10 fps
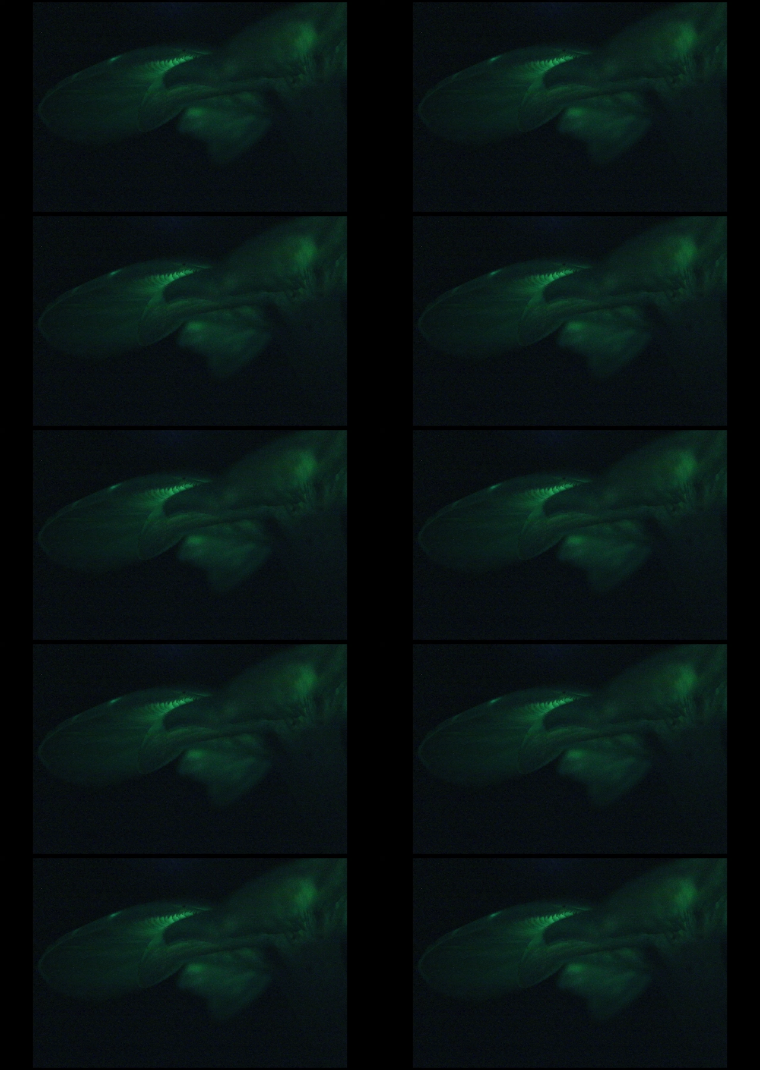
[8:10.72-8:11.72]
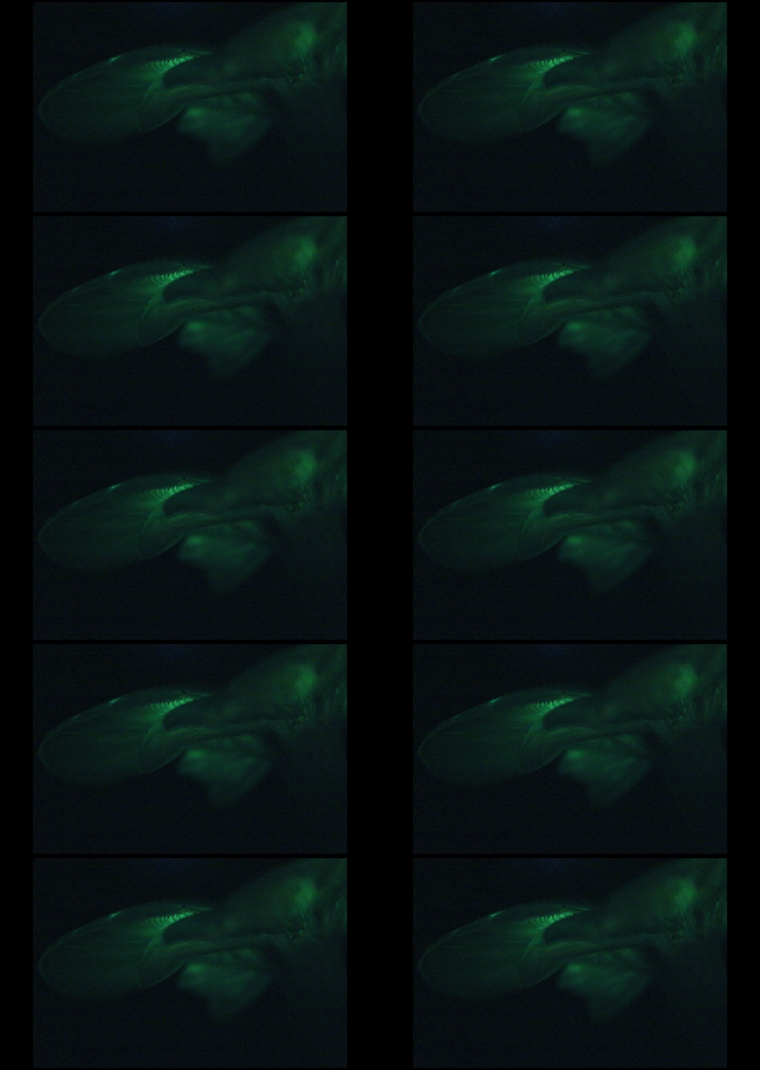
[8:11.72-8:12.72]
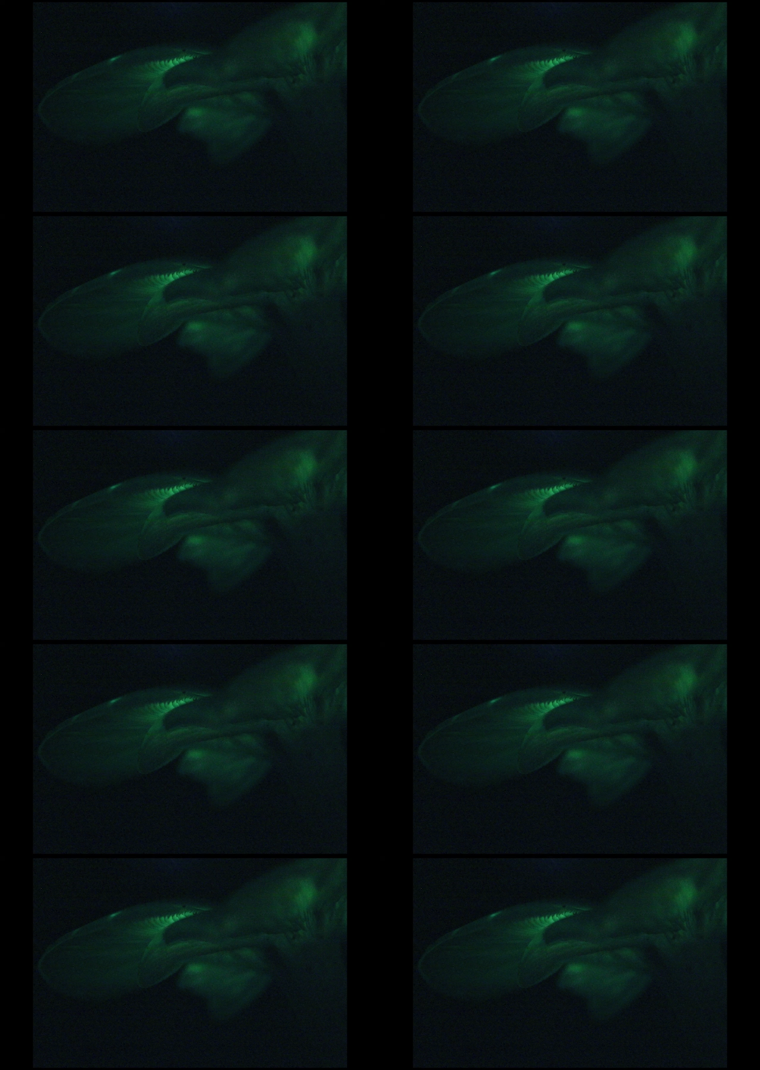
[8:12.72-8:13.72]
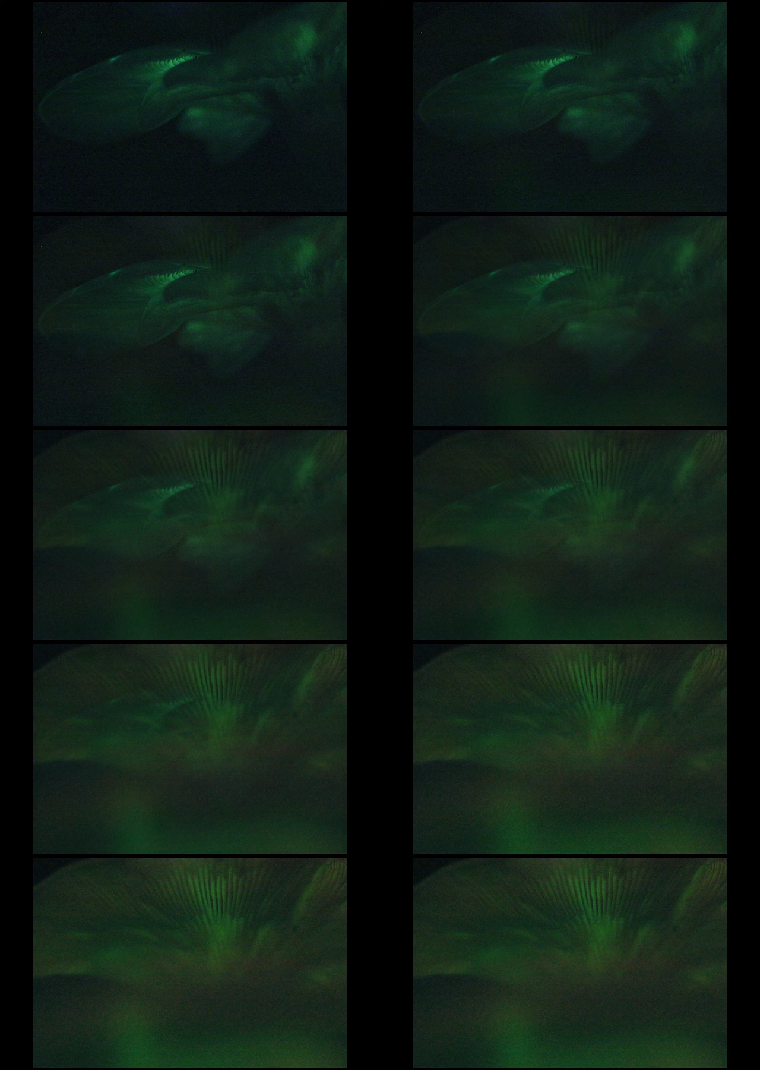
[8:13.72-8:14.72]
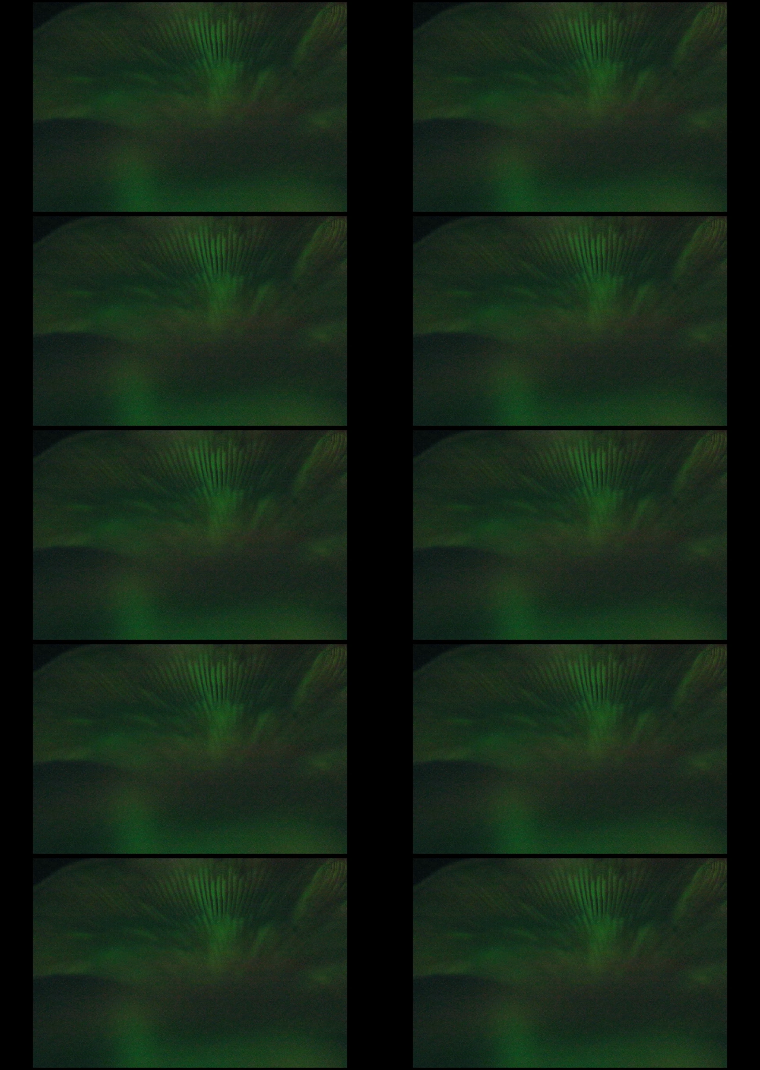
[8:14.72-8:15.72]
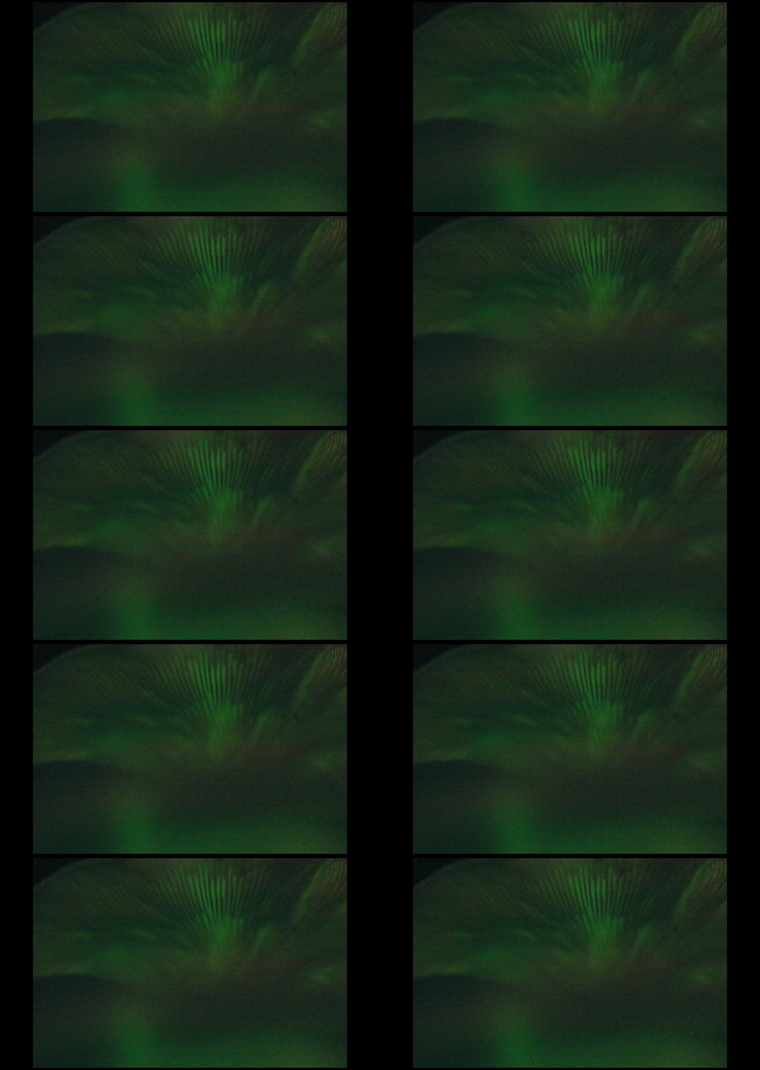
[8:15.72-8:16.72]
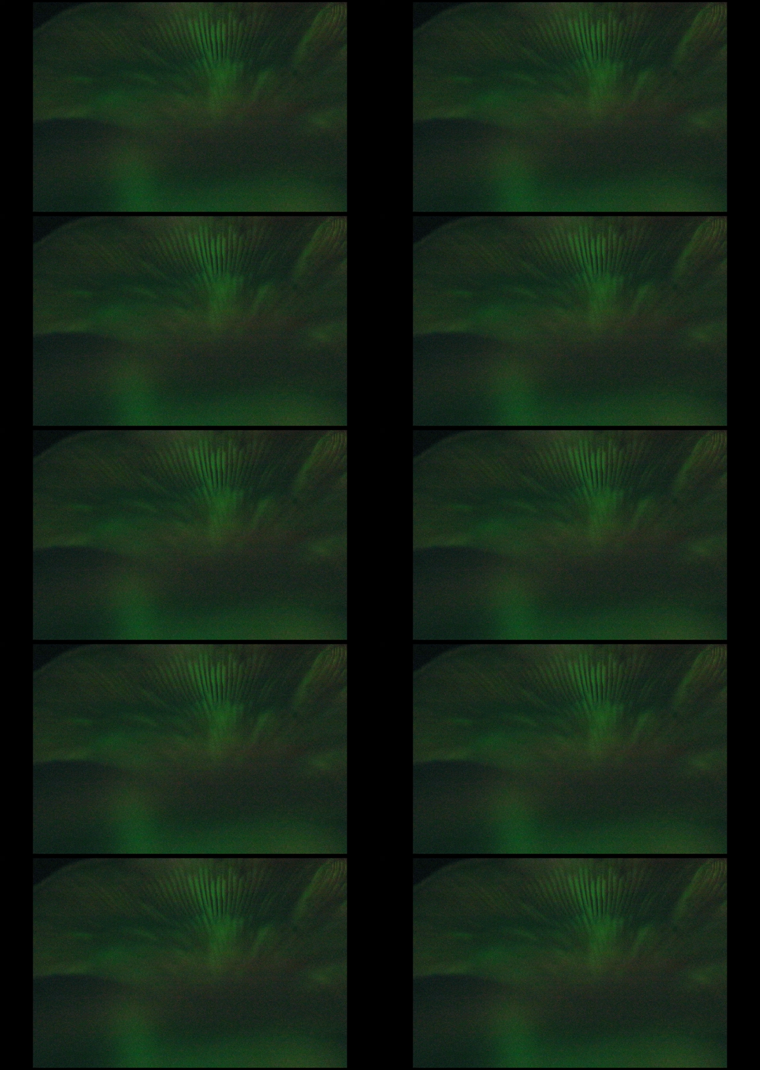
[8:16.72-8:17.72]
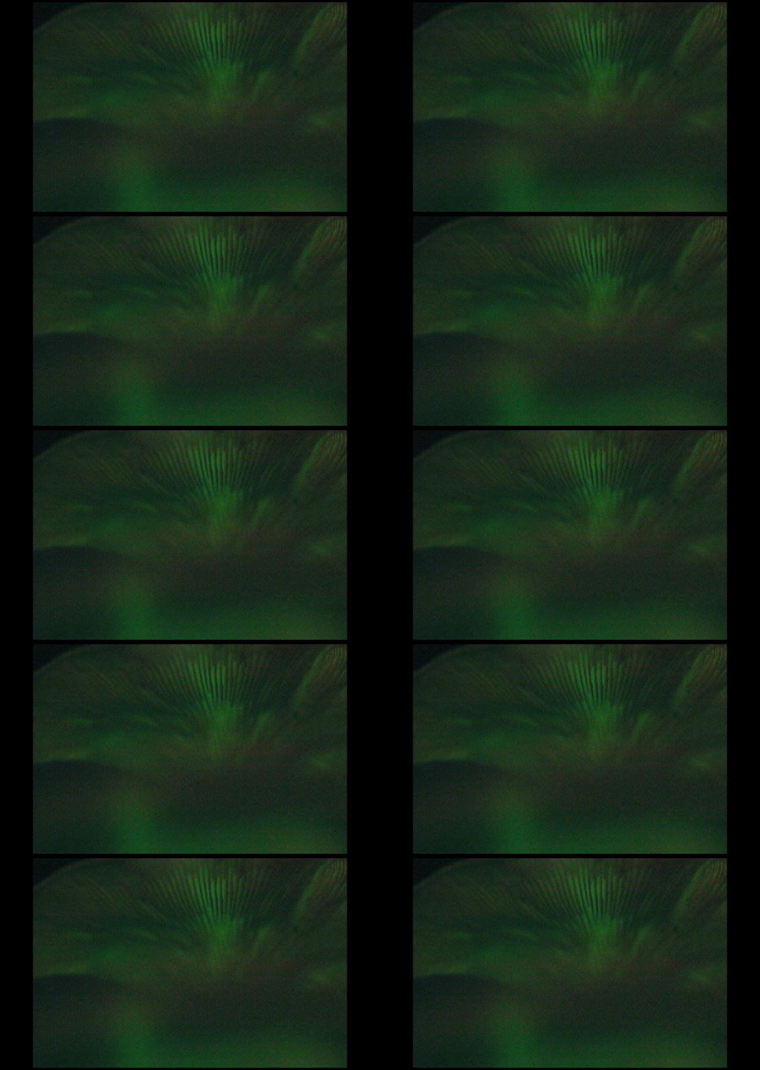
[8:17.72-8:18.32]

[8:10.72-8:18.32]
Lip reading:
Nobody's mouth can be seen.